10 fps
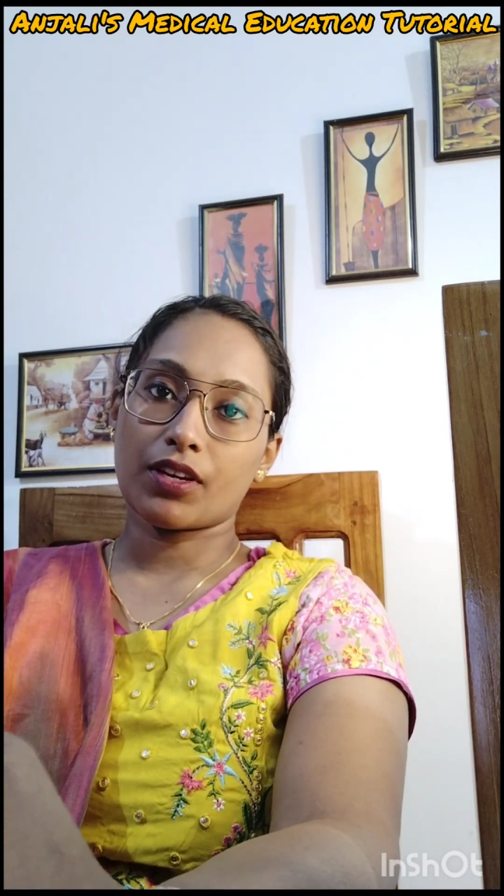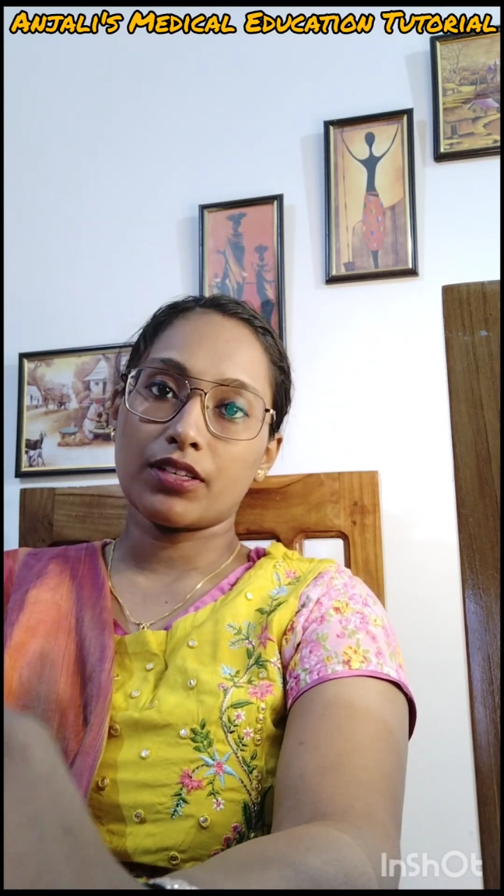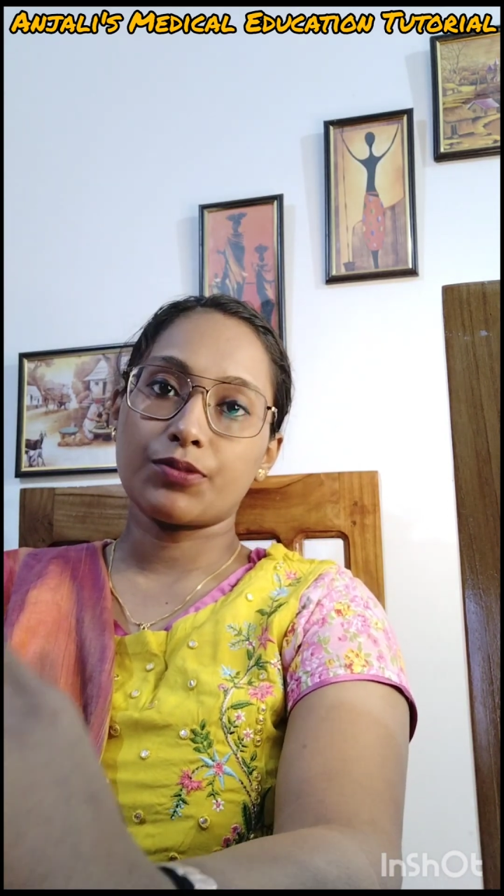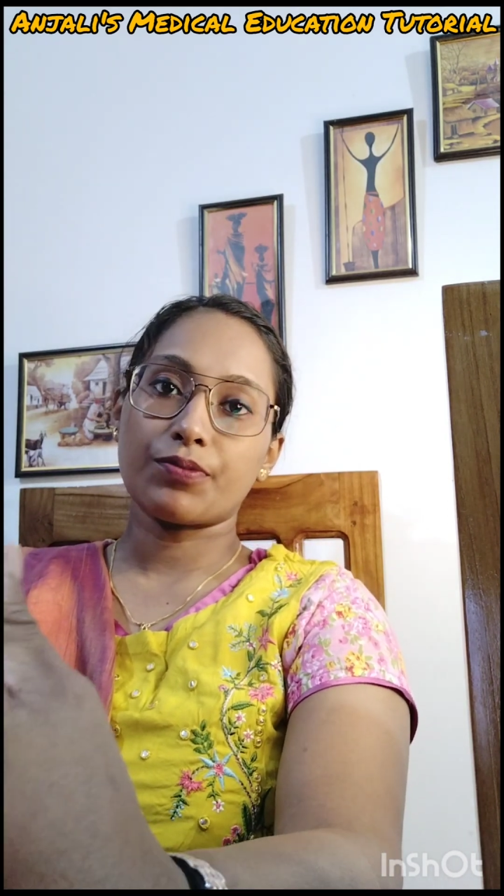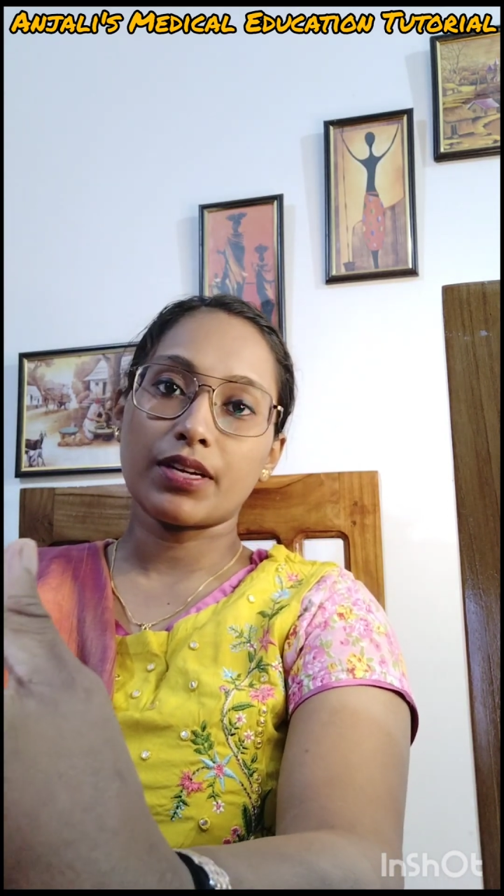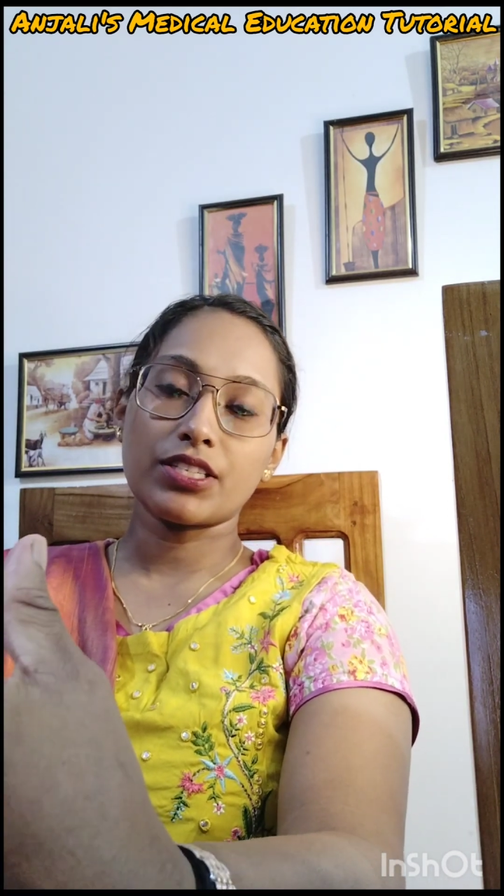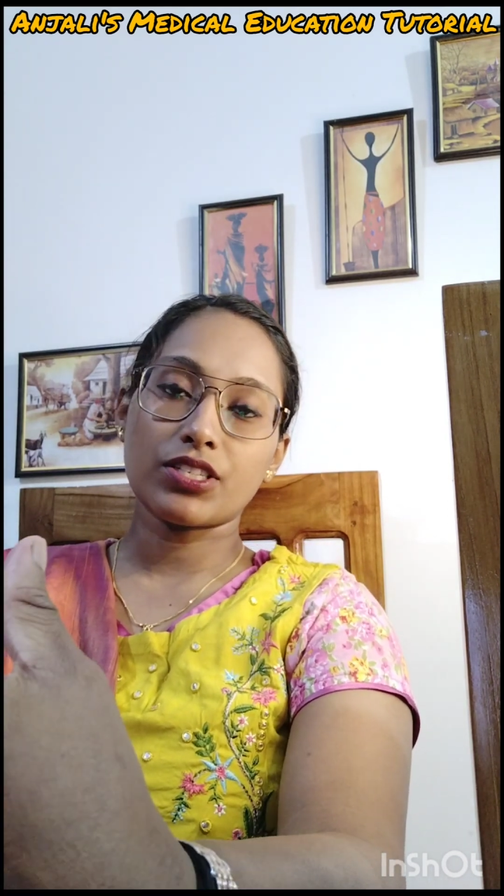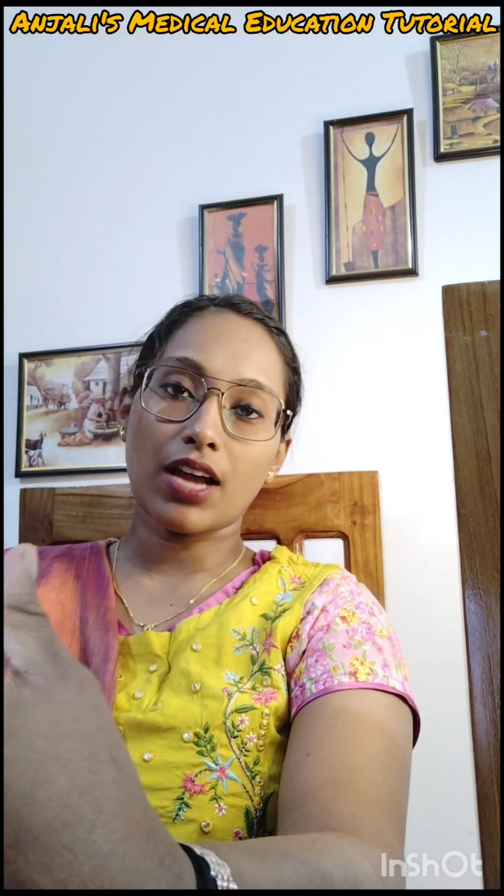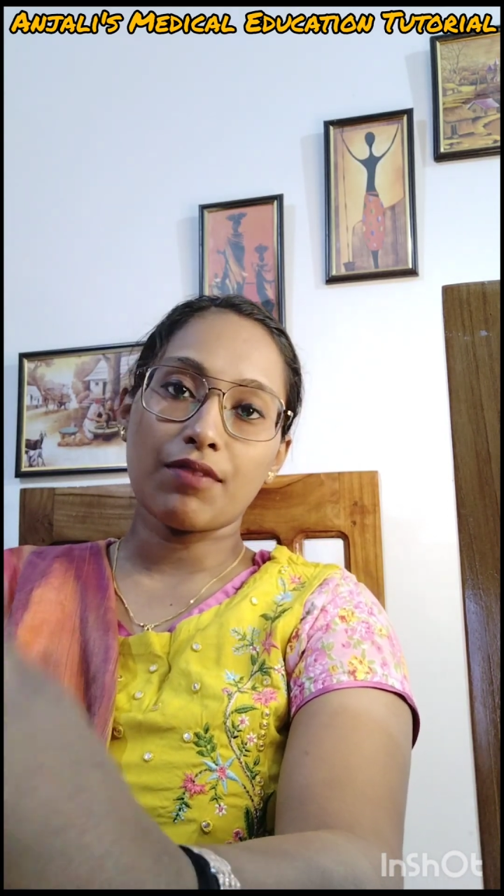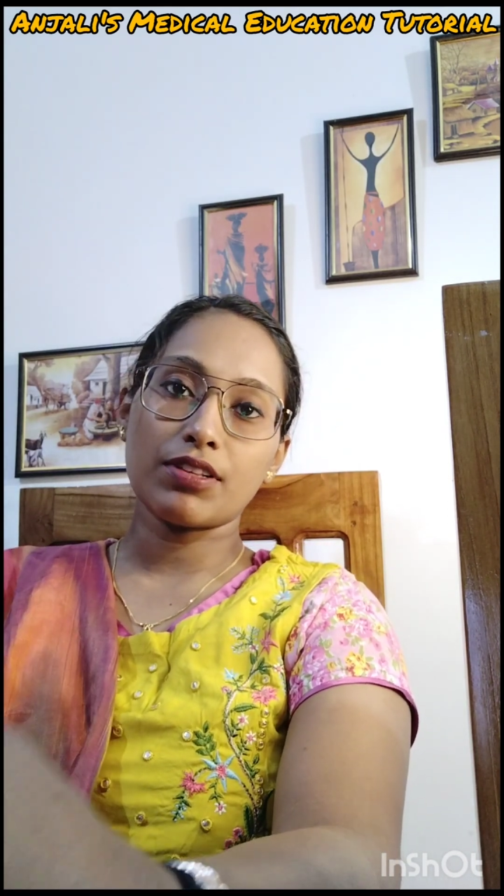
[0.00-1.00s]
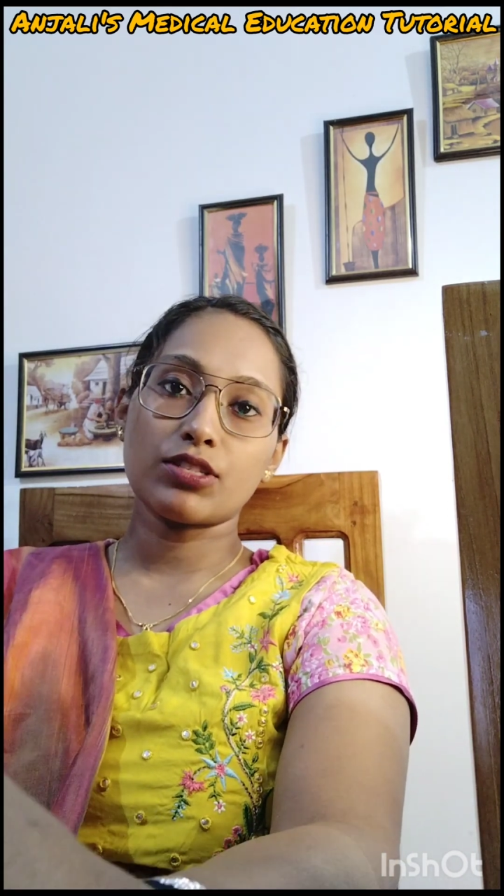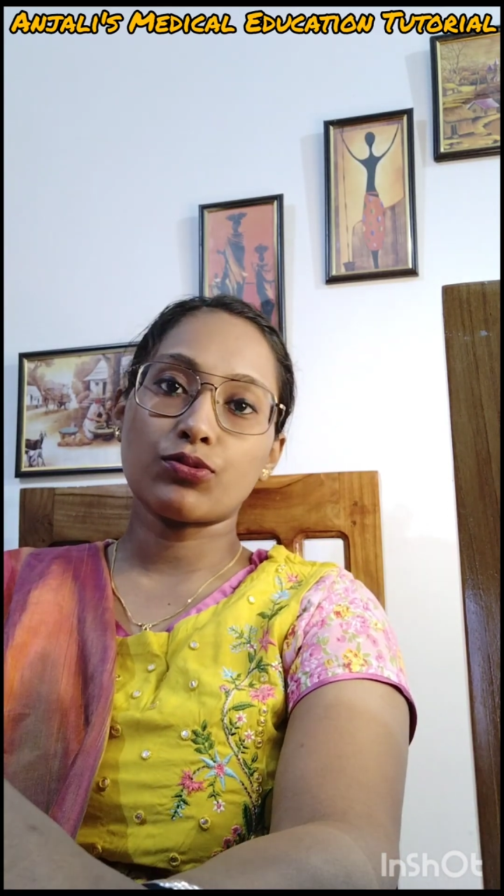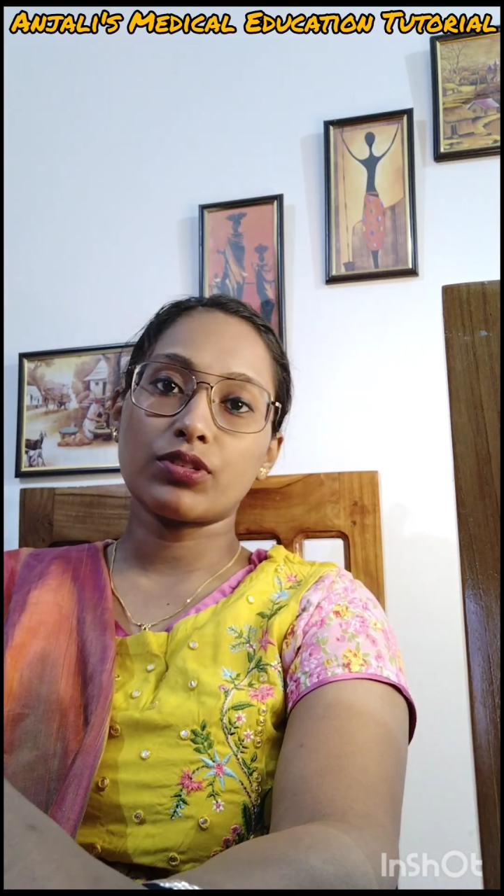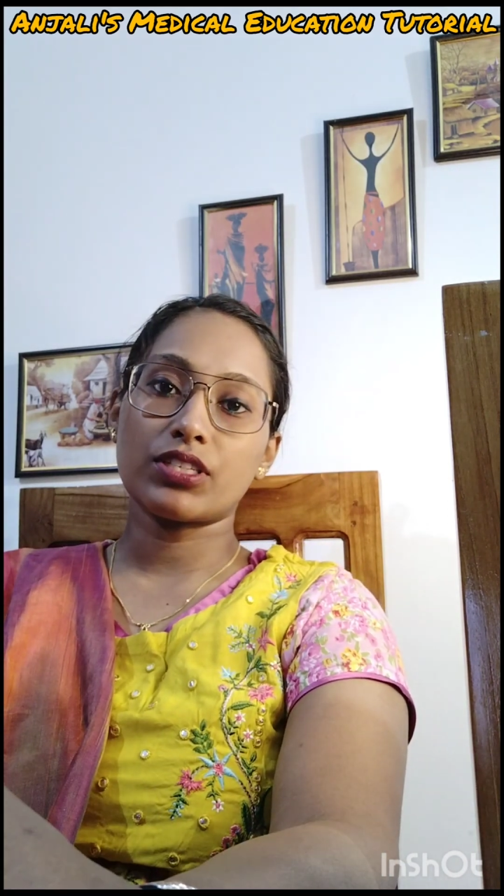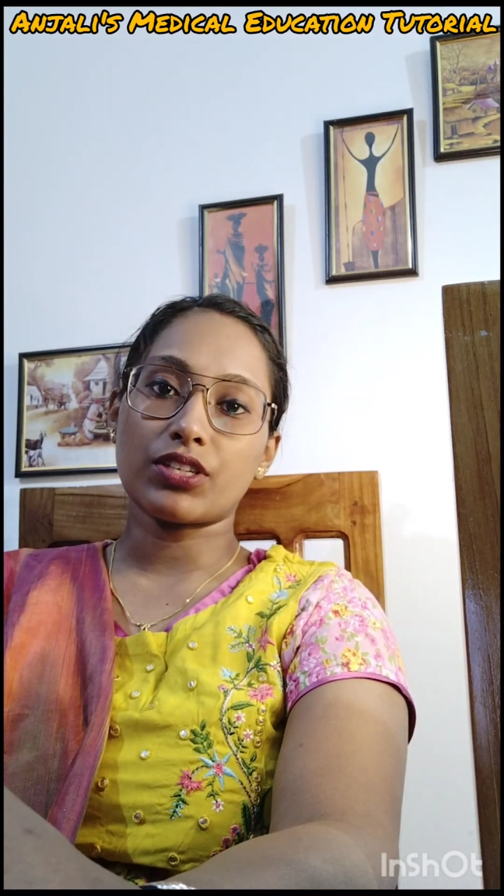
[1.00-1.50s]
it
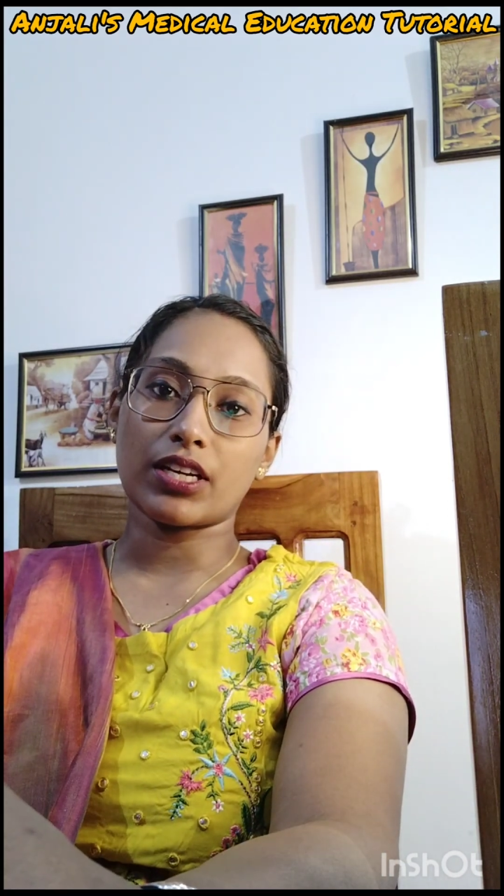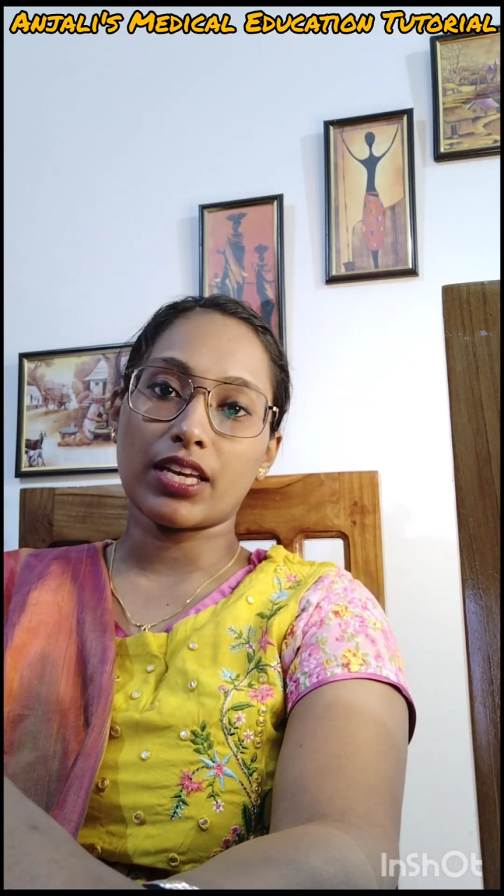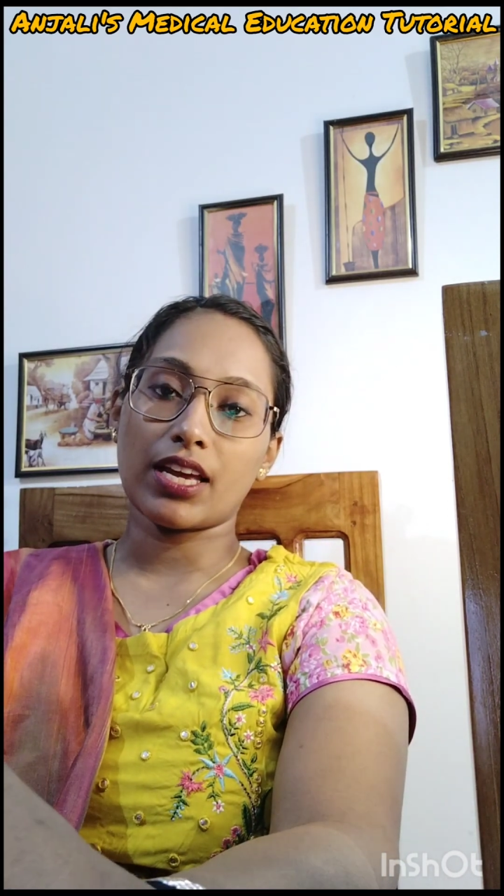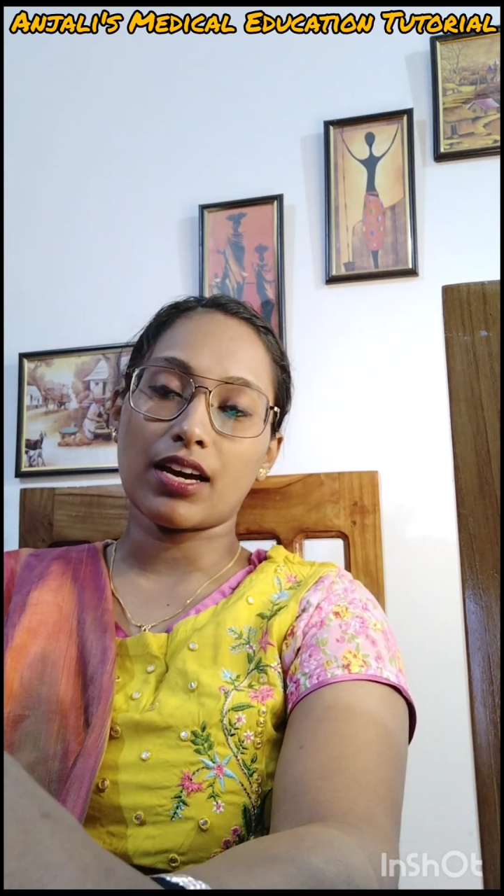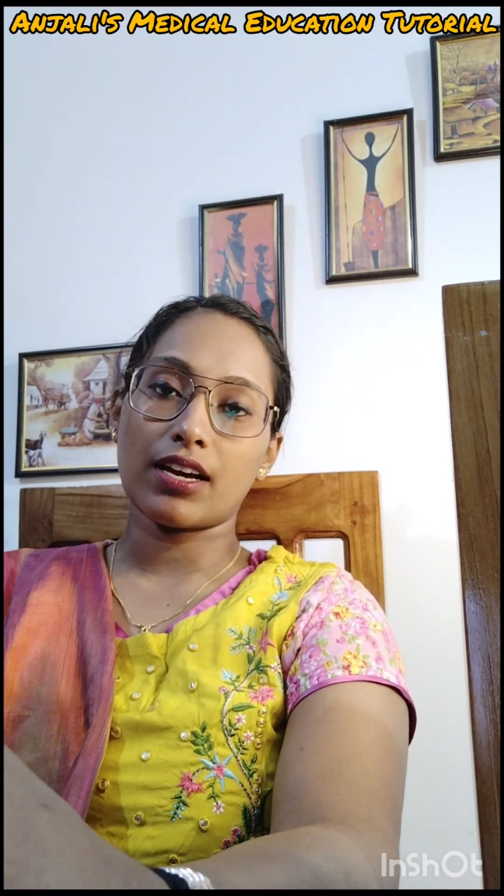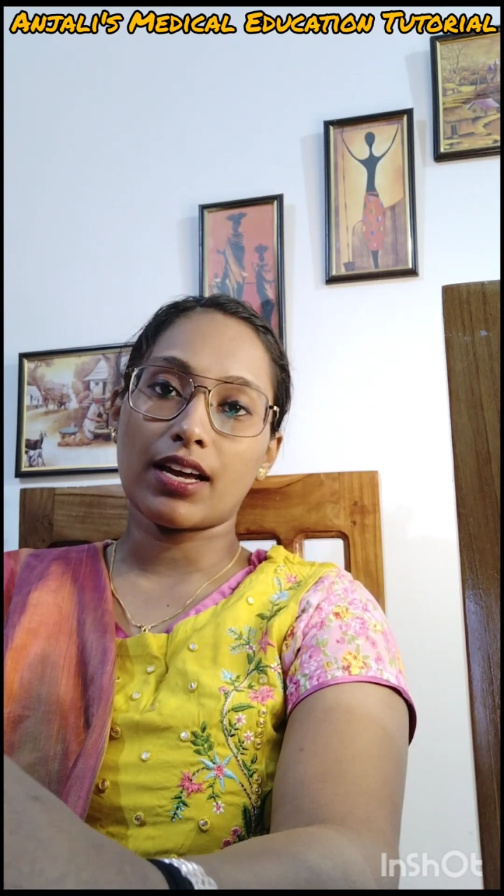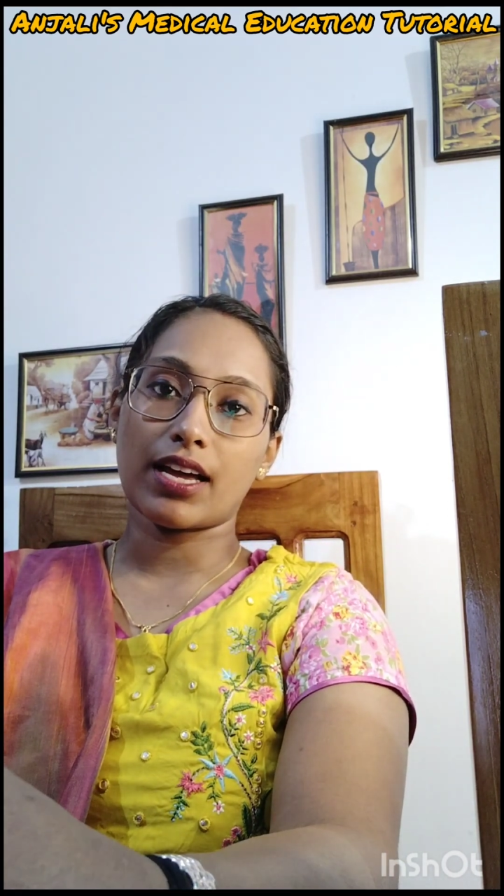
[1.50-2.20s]
travels through the trachea